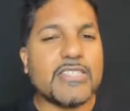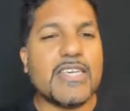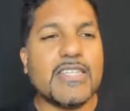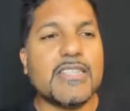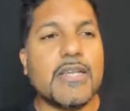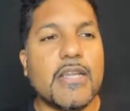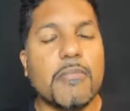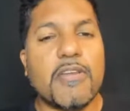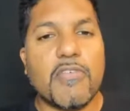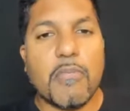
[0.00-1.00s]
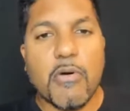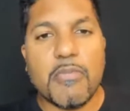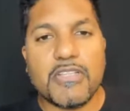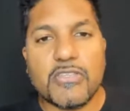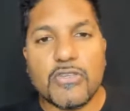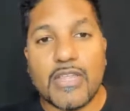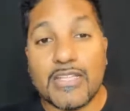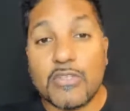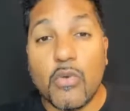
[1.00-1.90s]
needs a little bit of a moment to do that.